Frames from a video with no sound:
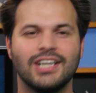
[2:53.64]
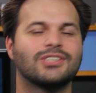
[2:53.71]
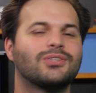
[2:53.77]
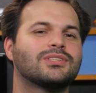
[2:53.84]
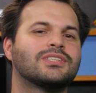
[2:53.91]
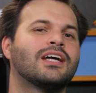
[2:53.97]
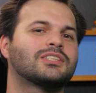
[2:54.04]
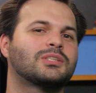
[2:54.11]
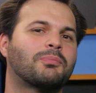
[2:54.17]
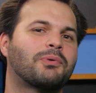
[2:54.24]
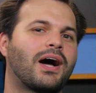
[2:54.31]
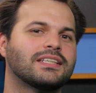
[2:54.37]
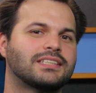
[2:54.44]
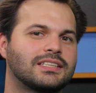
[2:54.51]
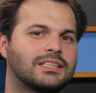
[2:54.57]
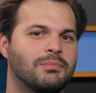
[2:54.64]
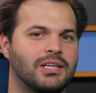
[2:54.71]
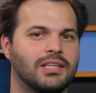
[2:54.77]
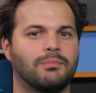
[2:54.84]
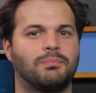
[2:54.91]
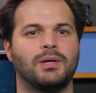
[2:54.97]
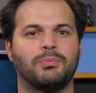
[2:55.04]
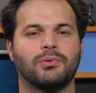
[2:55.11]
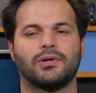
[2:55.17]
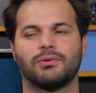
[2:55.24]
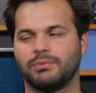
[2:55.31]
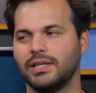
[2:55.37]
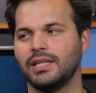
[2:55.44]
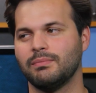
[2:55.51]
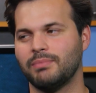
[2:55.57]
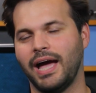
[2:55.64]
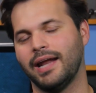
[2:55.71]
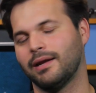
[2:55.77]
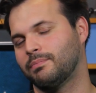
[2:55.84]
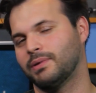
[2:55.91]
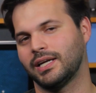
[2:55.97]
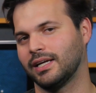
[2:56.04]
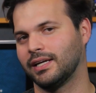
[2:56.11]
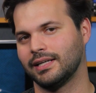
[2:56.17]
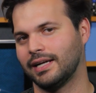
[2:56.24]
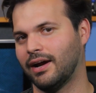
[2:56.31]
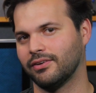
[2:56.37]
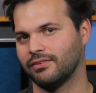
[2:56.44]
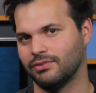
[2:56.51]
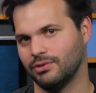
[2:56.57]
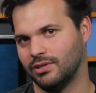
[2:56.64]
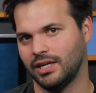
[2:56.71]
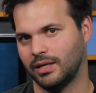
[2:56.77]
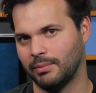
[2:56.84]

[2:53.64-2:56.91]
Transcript: So it's not surprising to me that people are really bad at picking it out if you think